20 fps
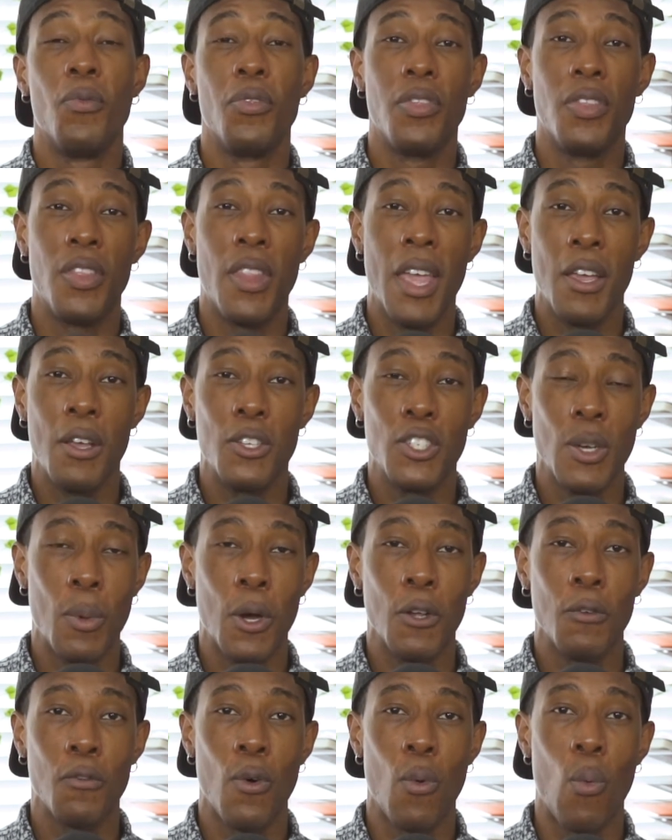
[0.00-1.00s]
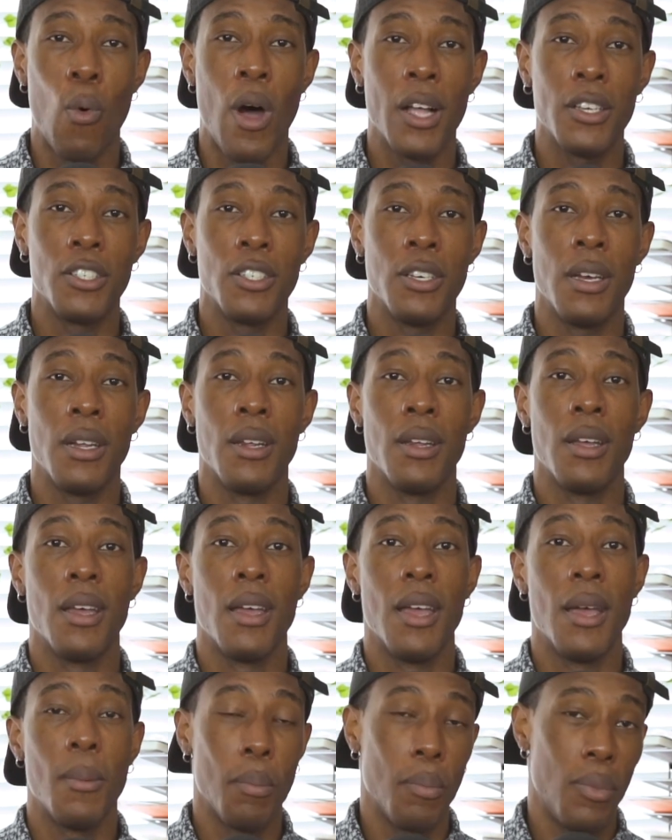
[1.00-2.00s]
Thank you so much for watching.
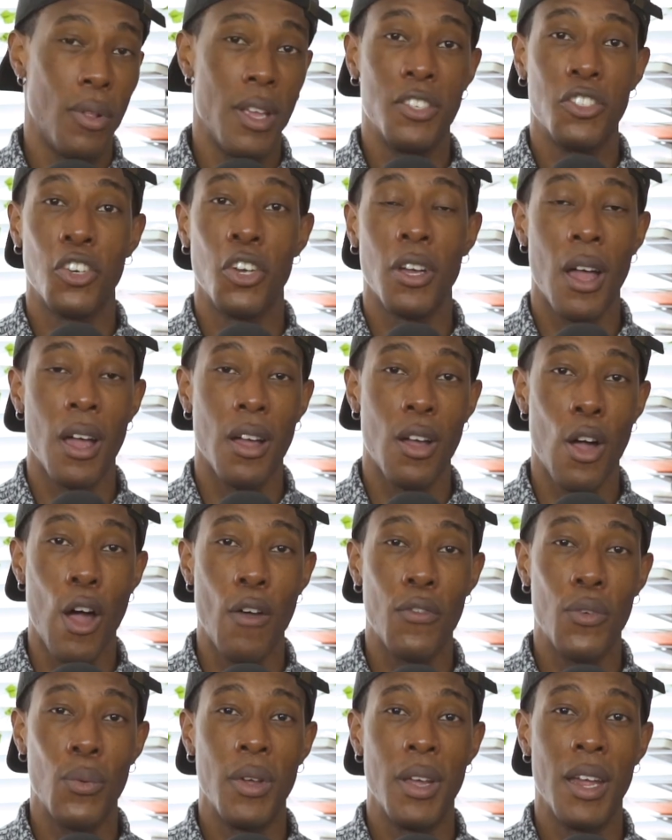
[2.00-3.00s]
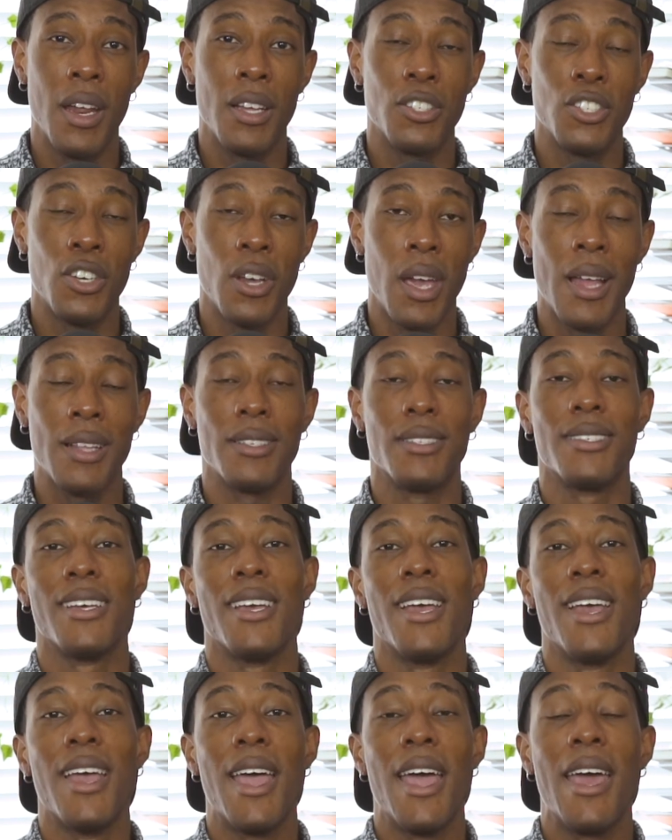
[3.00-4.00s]
Please check out Coffee when you get a chance,
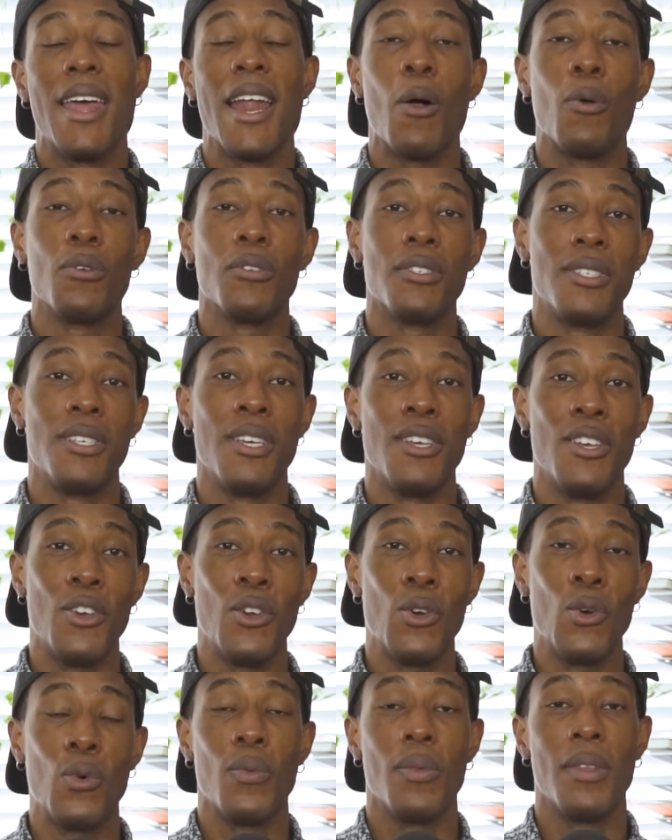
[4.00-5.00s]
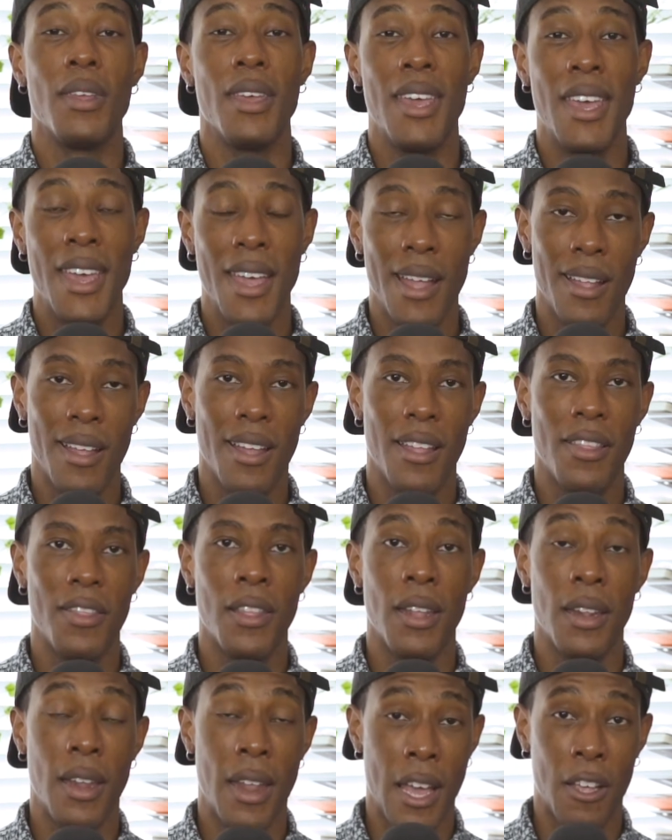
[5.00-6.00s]
and I will see you in
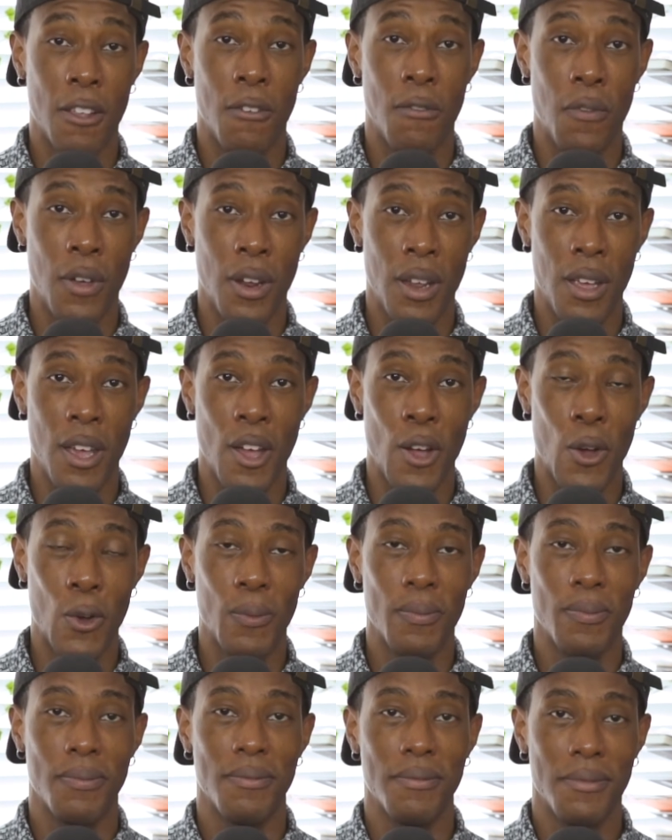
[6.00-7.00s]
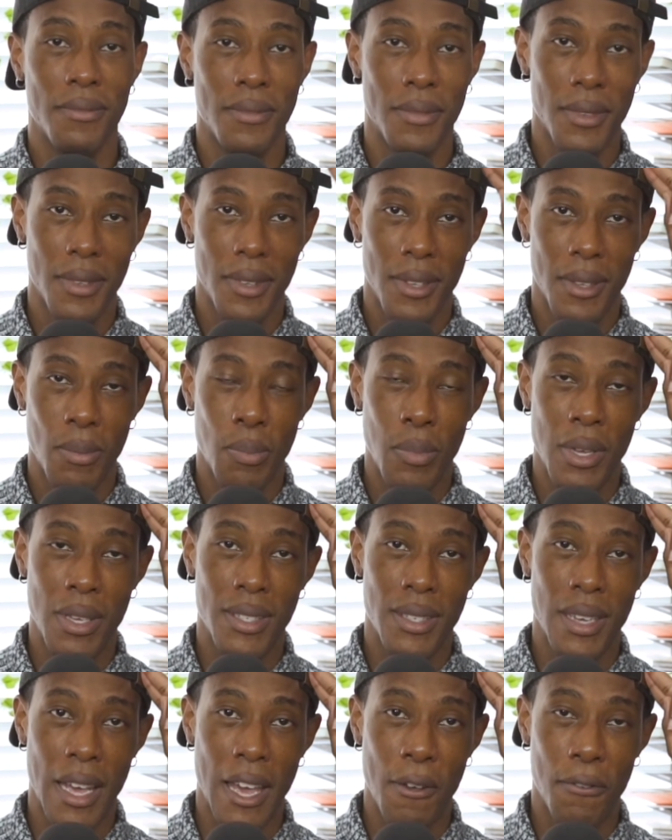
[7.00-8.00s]
the next video. Be
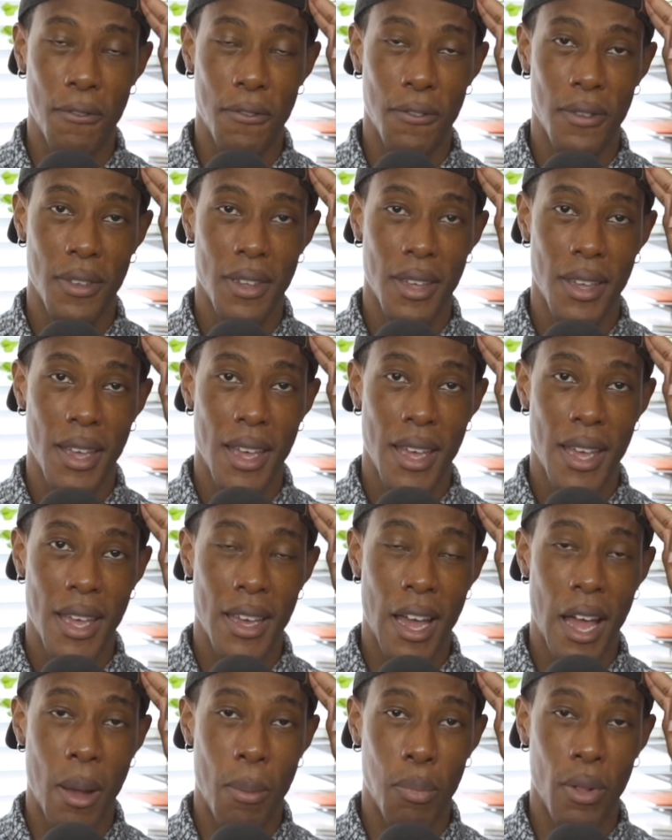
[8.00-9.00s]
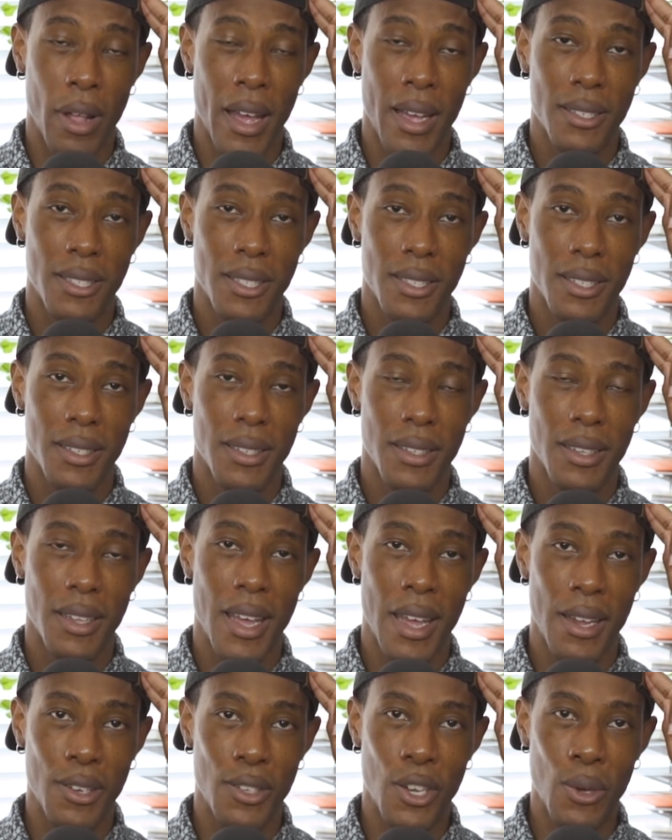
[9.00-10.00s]
safe, God bless,
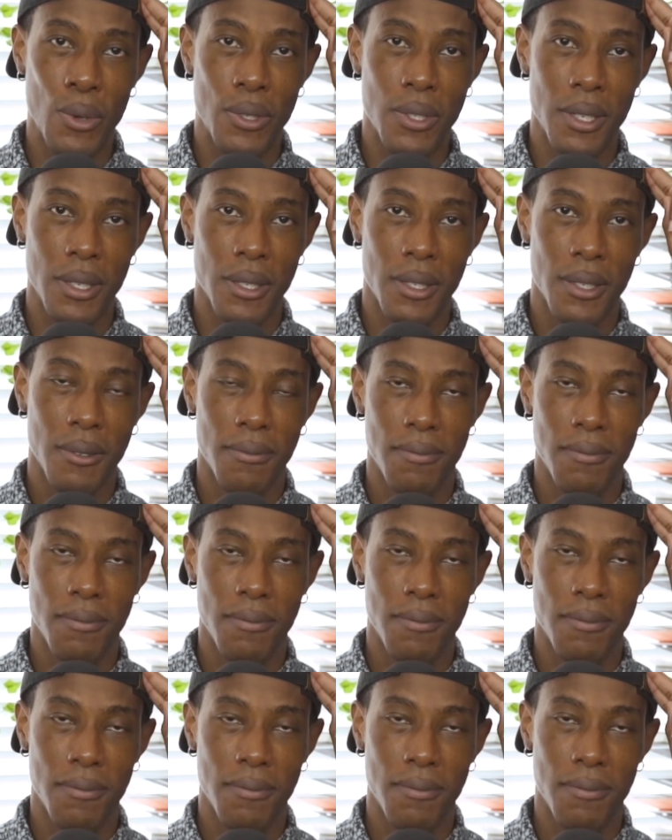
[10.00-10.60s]
and deuces.